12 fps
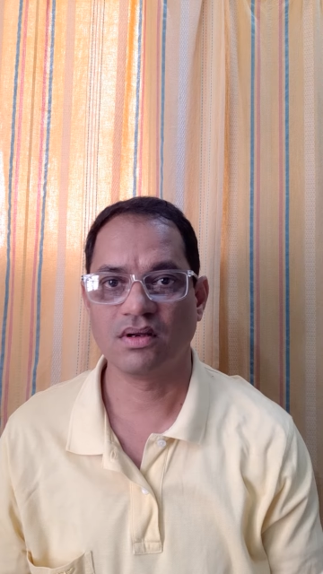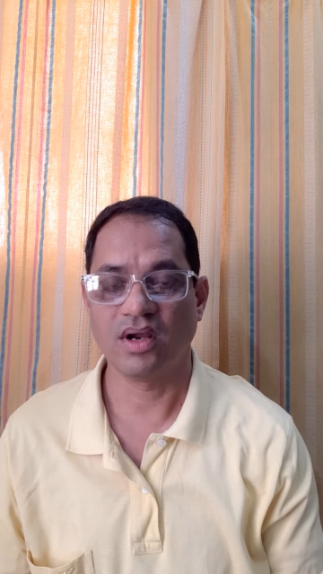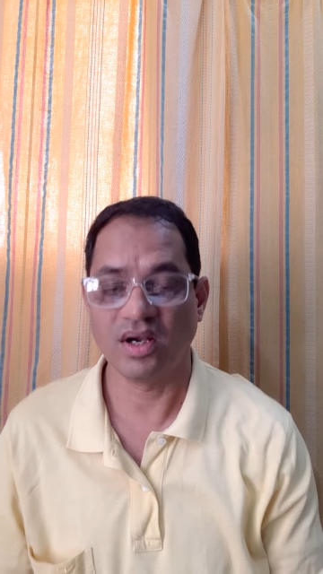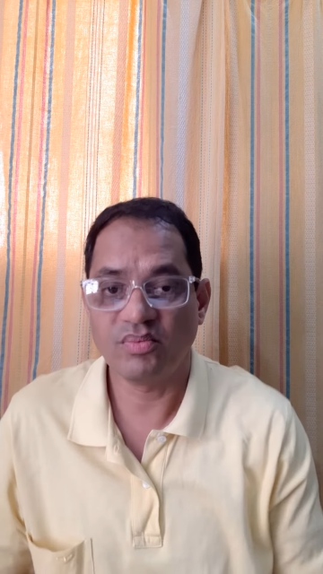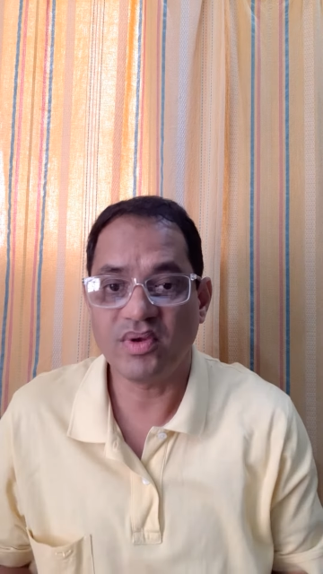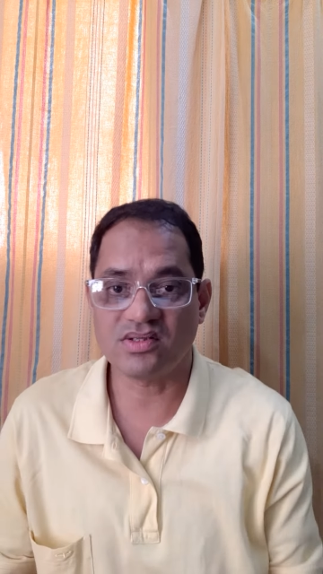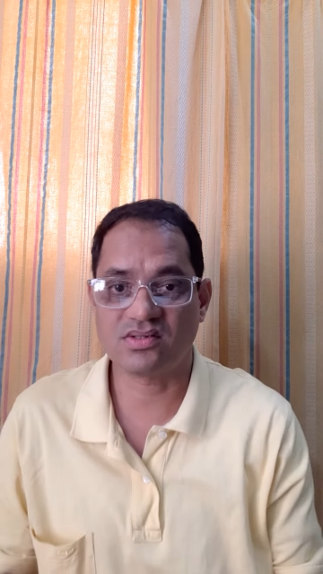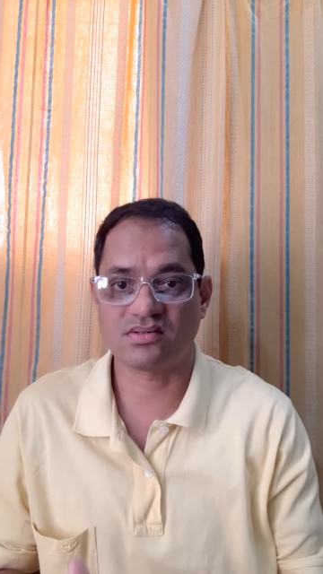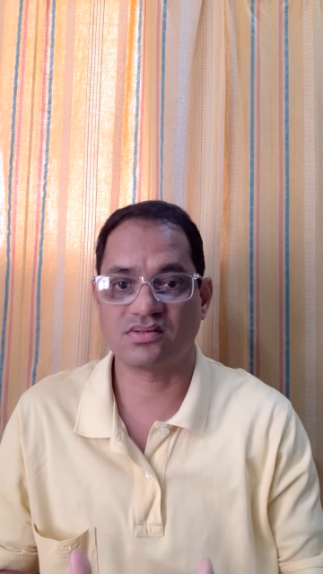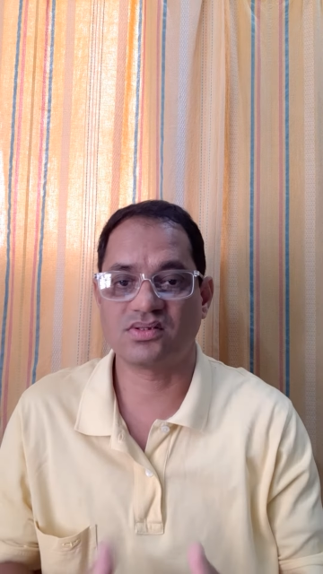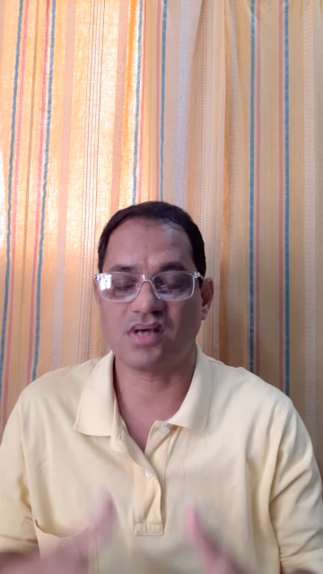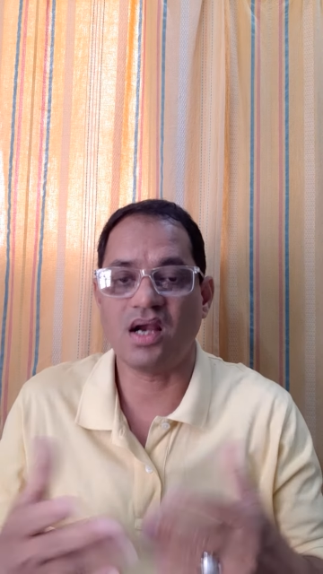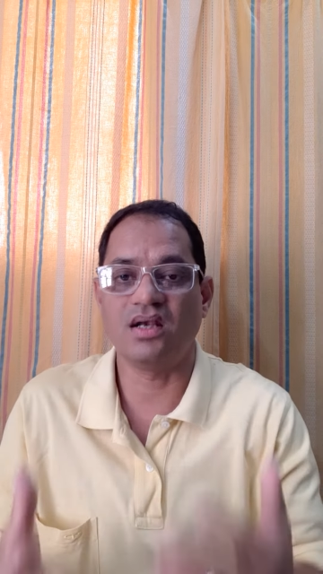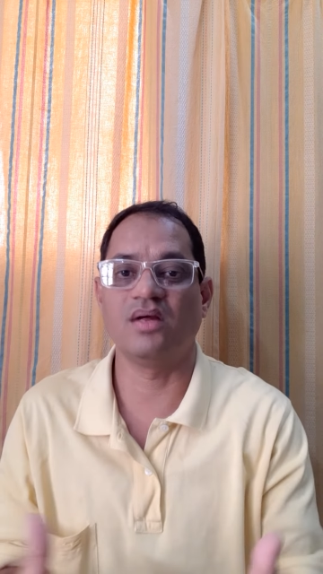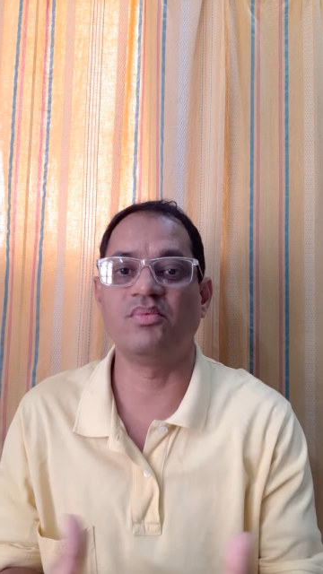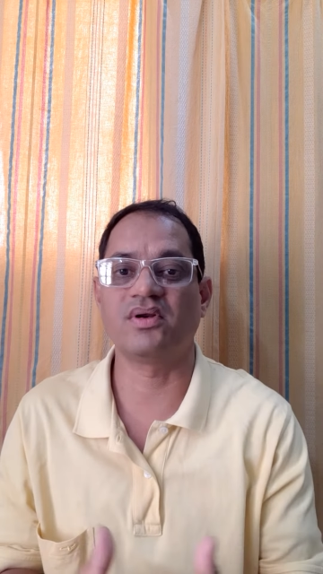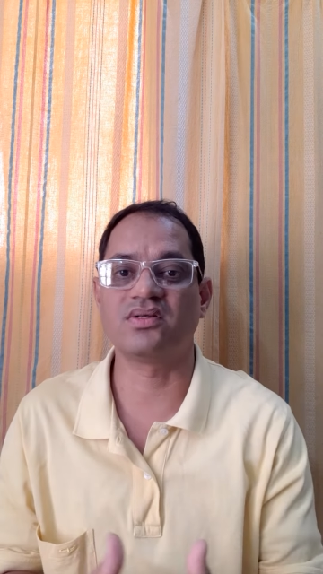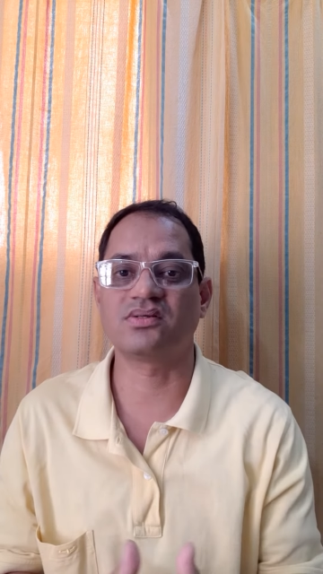It means child
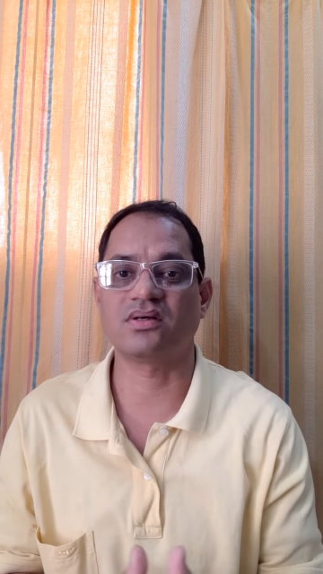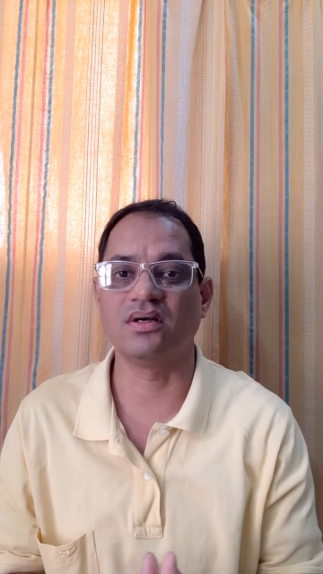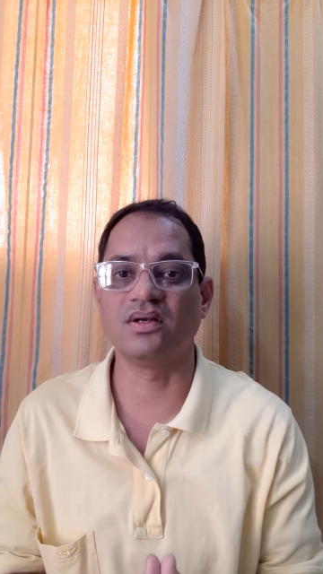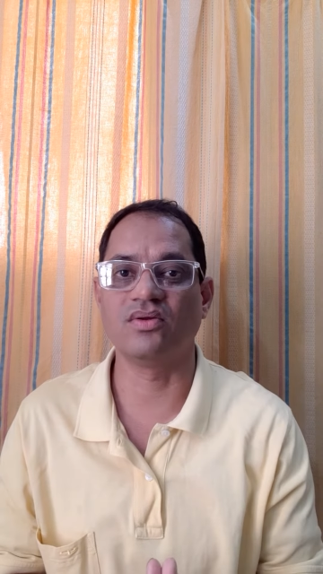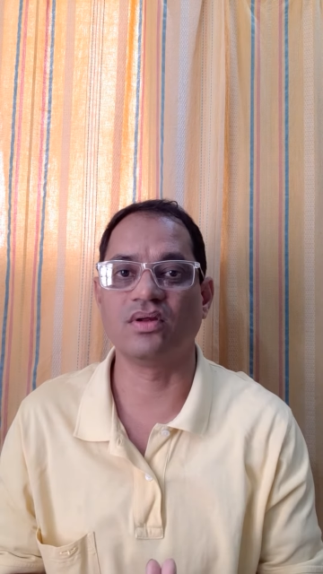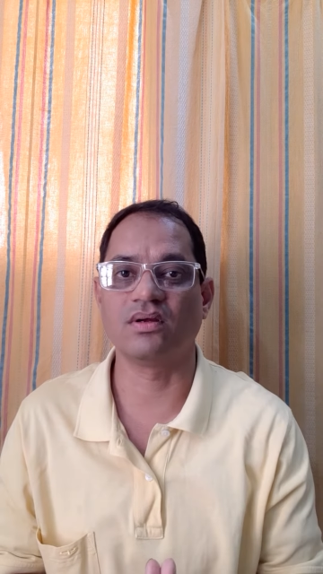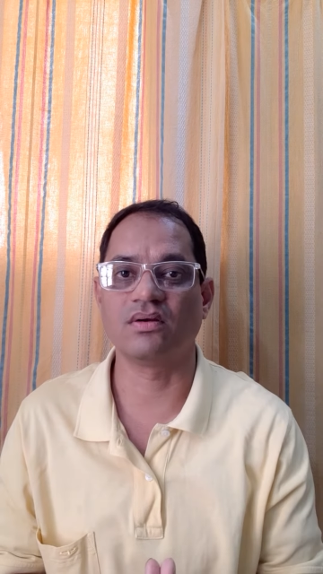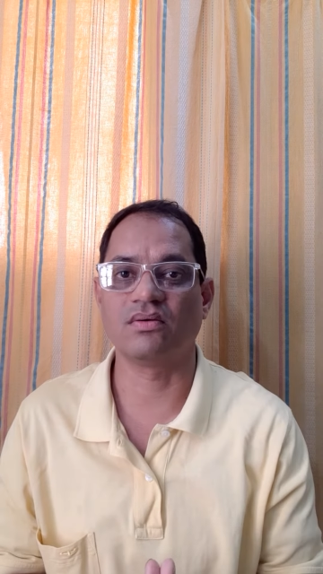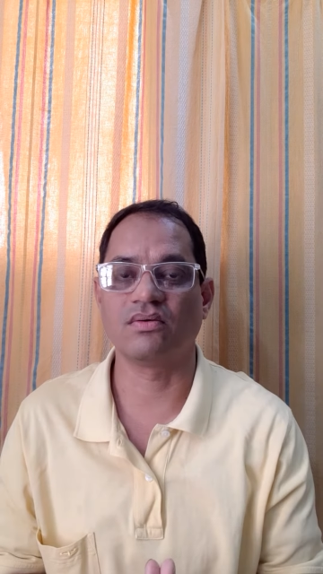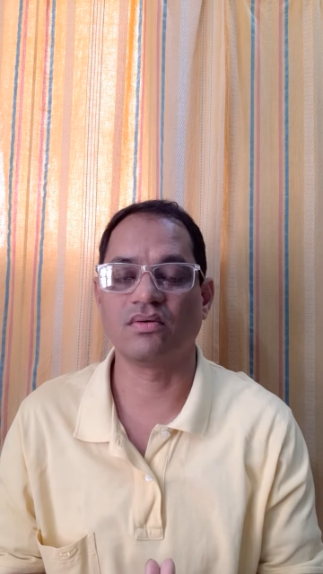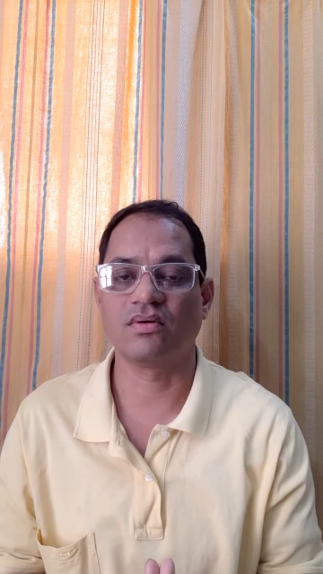labor is continuing